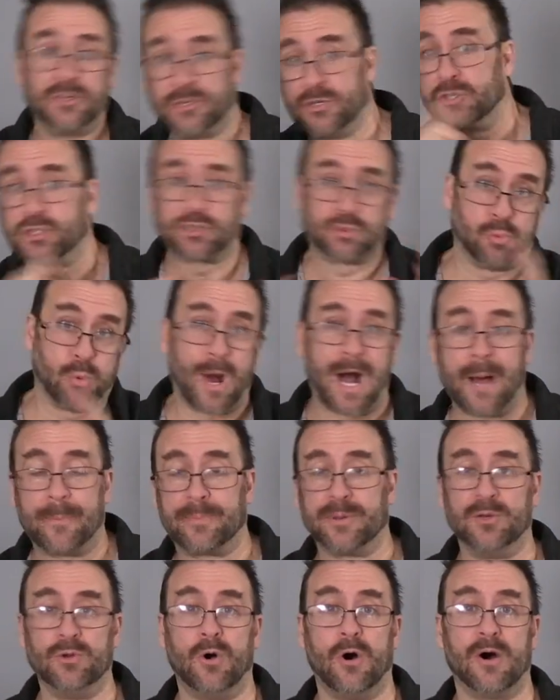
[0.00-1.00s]
to
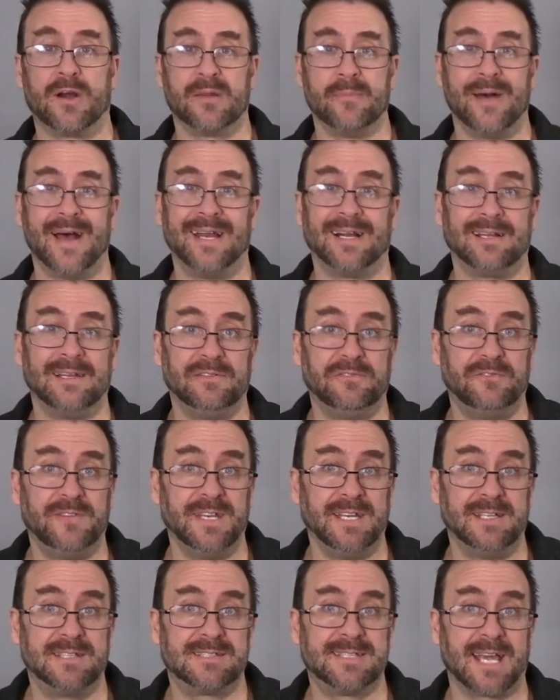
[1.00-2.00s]
swap and automatically
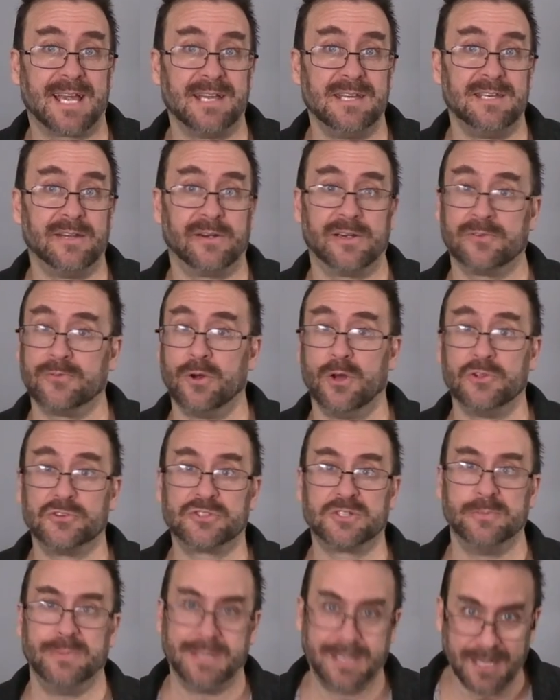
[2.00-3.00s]
feed secondary
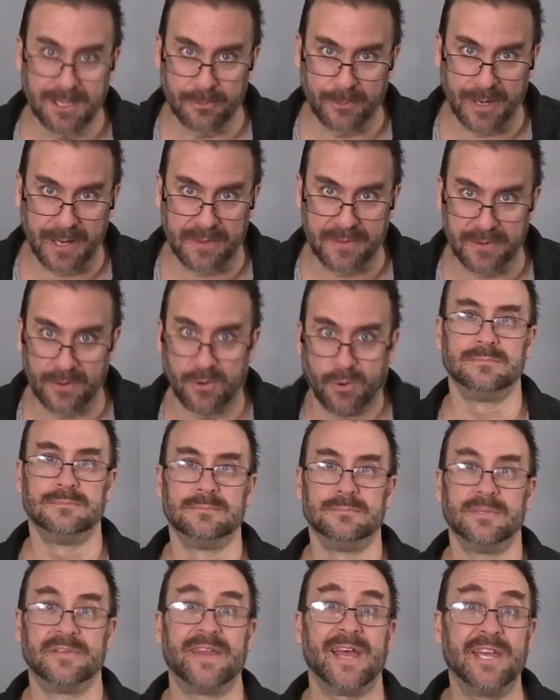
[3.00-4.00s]
rolls to begin with.
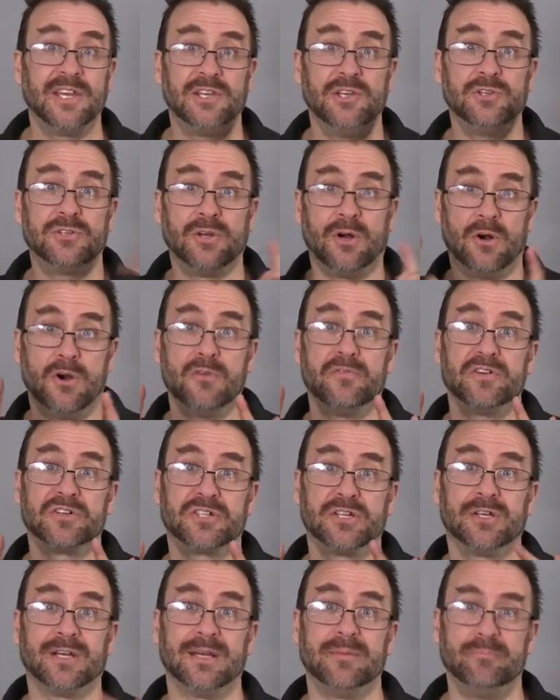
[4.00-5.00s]
Thank you to
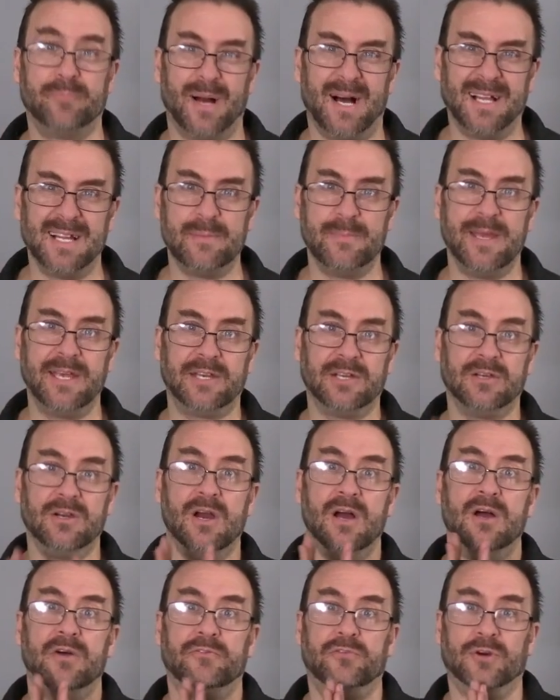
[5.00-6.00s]
Overture and
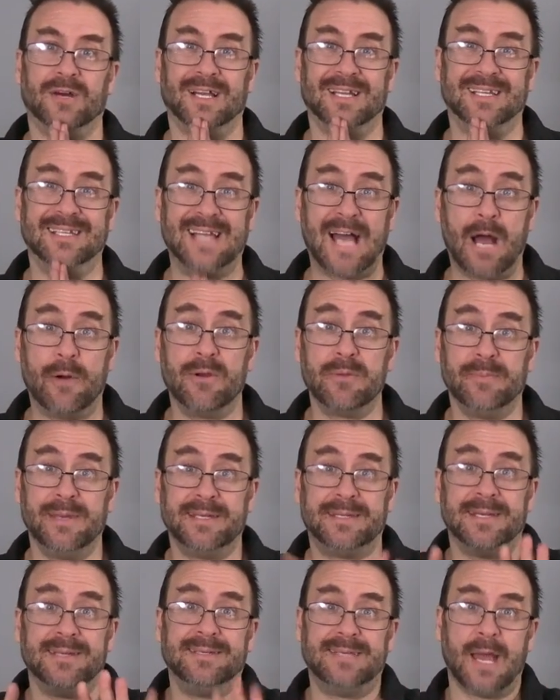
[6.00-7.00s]
Polymaker for allowing
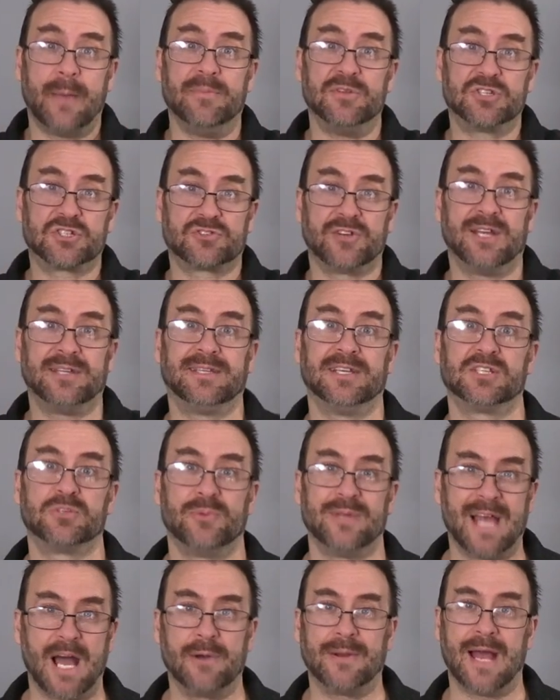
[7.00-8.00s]
me to demonstrate
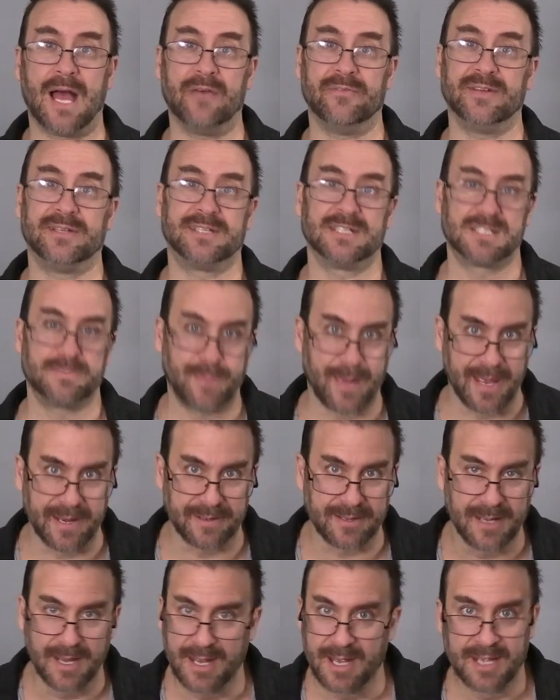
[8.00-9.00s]
this without having to
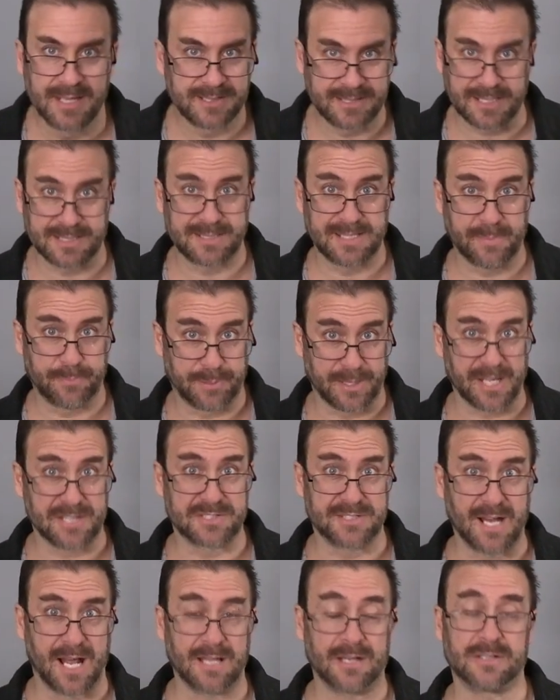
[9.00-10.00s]
spend
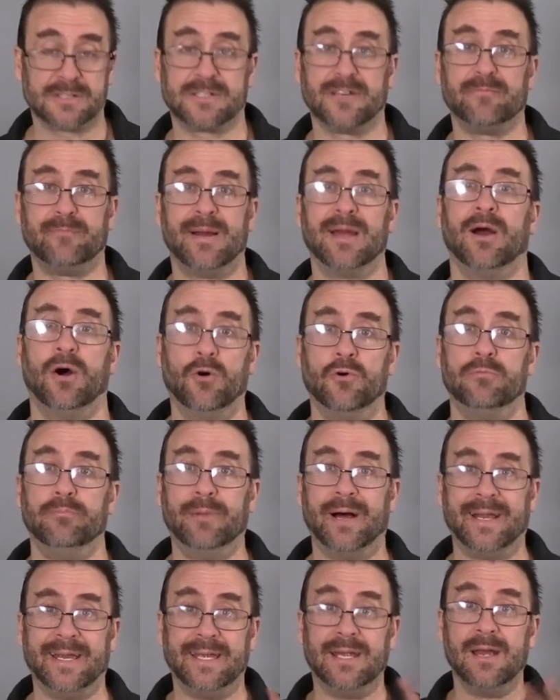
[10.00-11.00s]
$60+ of my
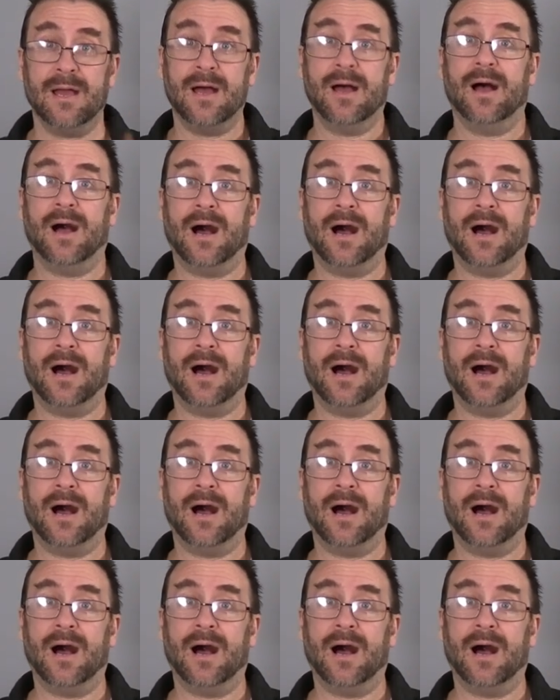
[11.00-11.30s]
own money